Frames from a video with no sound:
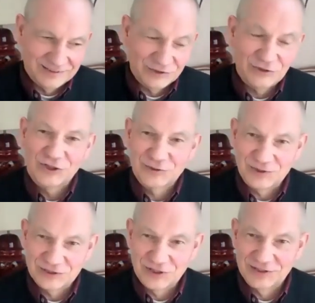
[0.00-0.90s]
the source
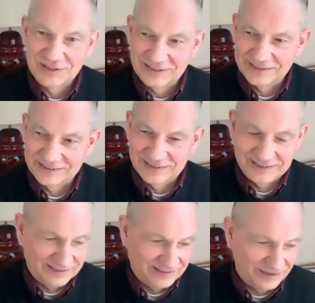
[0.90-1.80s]
was
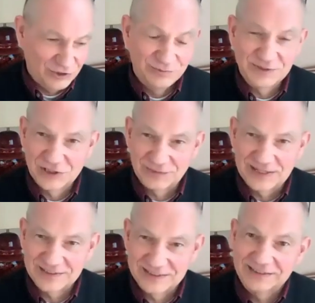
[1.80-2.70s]
the human
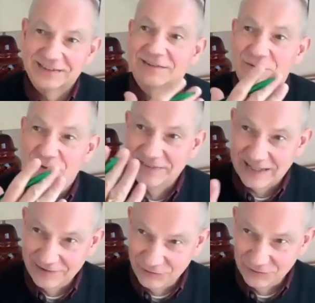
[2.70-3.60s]
stress that
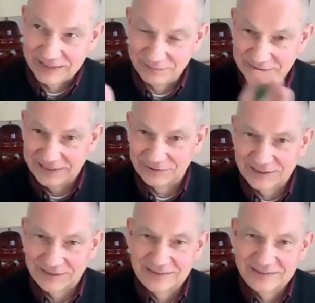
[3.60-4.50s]
went into that
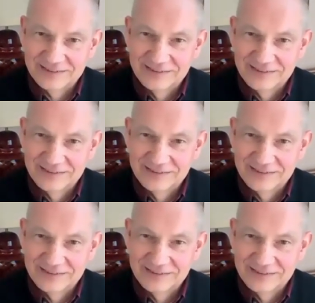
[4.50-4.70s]
material.